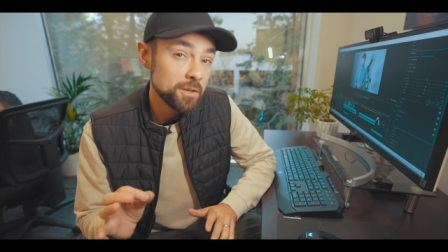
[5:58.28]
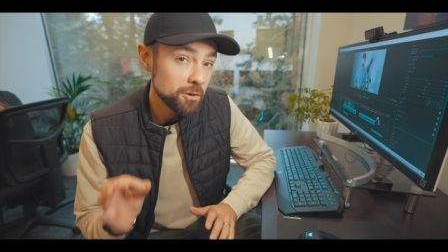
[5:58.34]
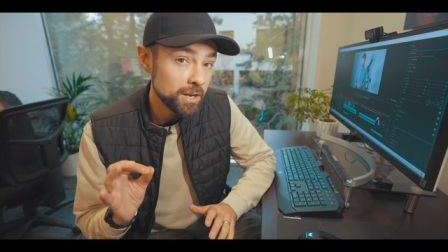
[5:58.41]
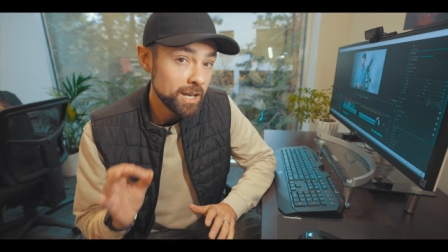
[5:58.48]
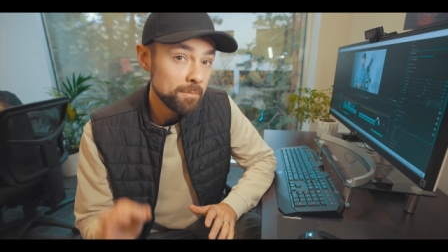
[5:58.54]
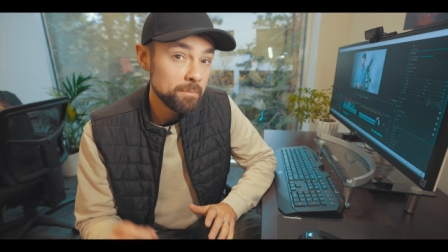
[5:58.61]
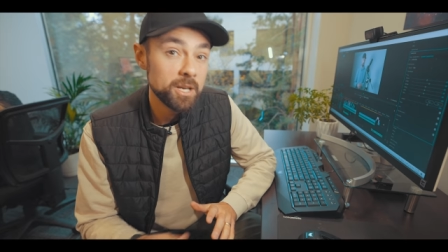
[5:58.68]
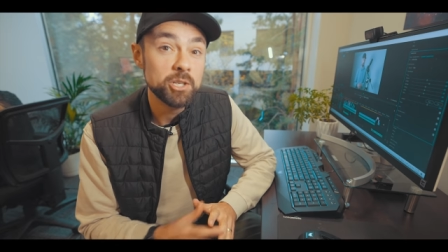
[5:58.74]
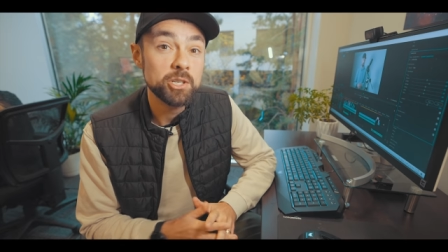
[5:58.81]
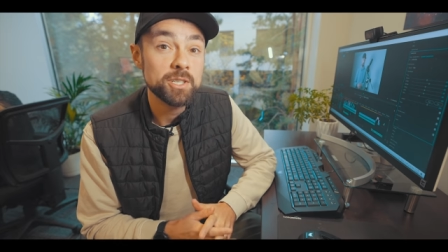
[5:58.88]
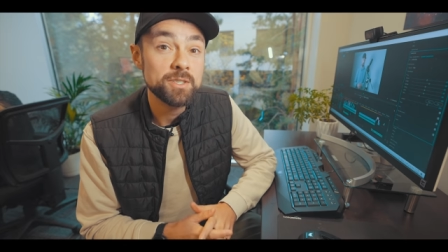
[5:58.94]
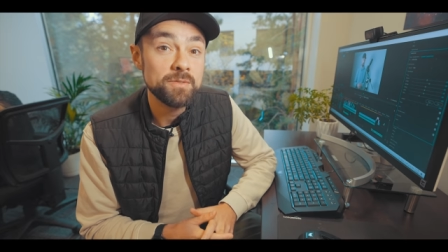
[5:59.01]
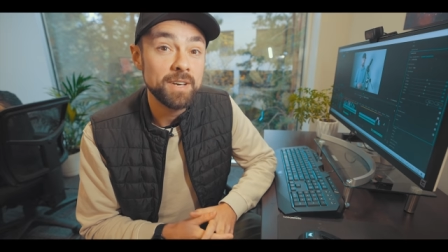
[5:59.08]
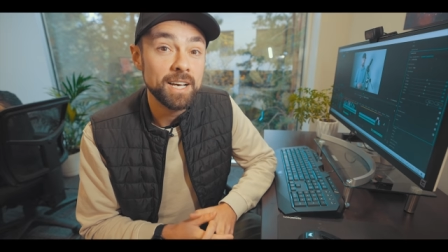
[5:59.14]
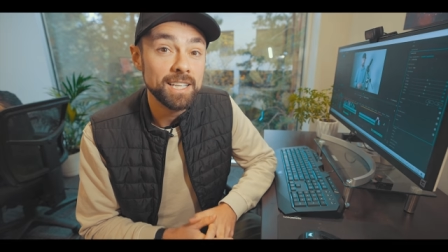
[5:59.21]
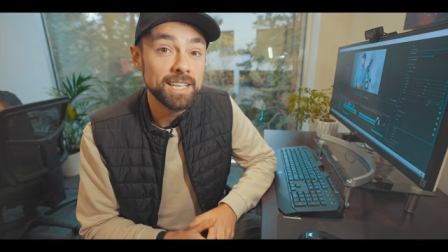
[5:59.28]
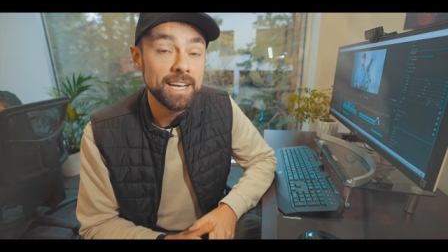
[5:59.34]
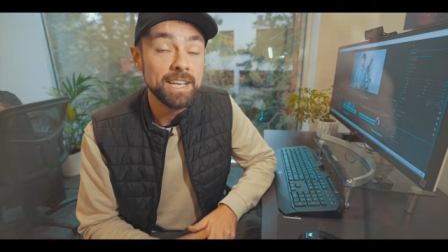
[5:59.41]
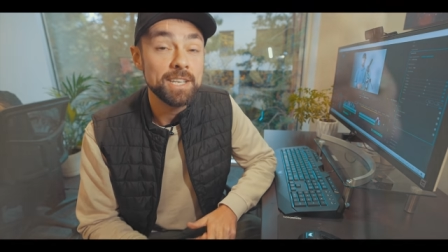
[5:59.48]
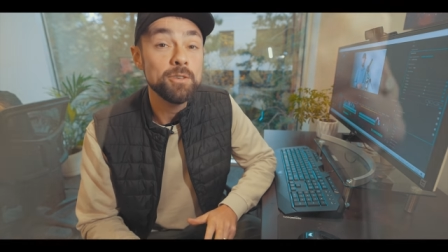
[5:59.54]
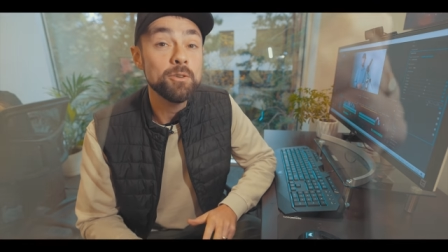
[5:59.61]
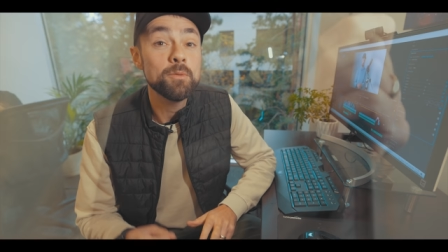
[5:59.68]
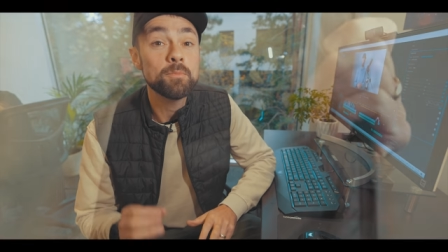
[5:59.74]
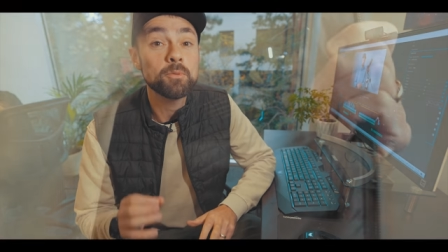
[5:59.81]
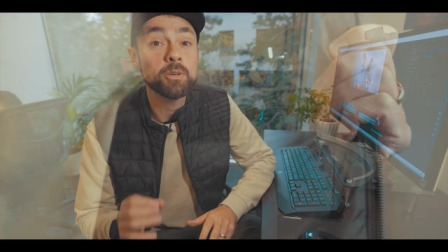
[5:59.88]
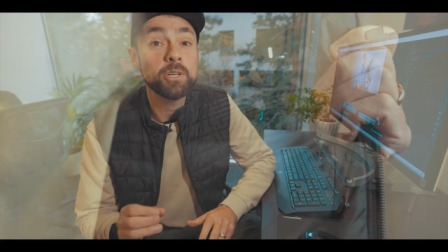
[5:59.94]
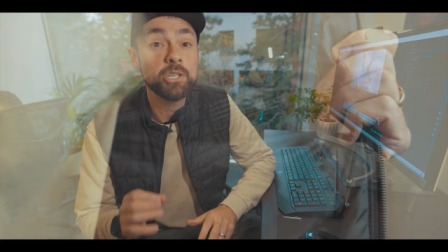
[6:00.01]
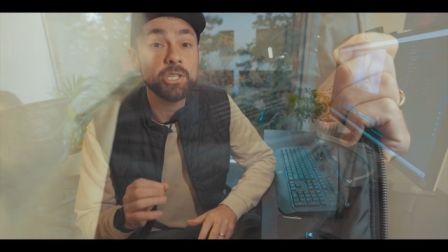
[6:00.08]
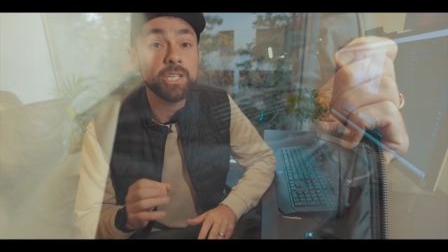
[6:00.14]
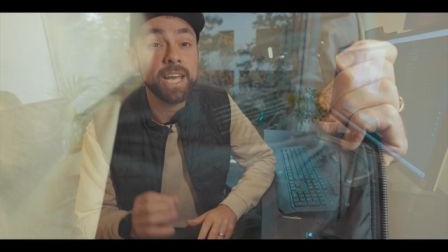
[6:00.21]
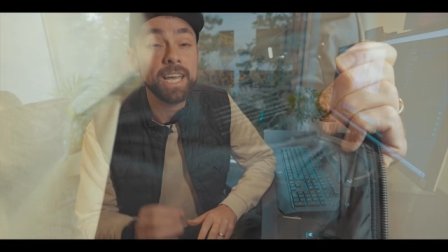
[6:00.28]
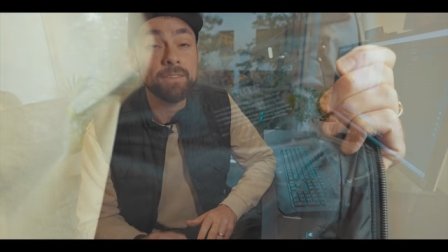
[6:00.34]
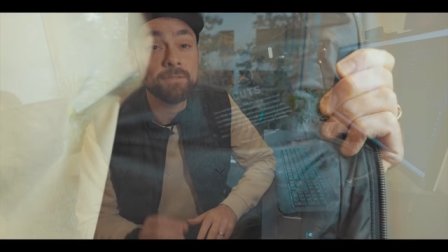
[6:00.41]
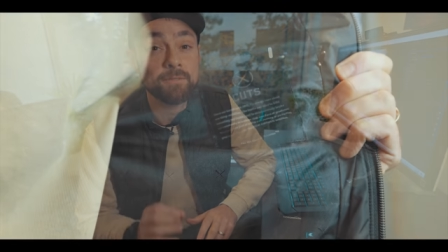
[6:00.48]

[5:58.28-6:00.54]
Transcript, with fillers: you're an ambitious fella and you appreciate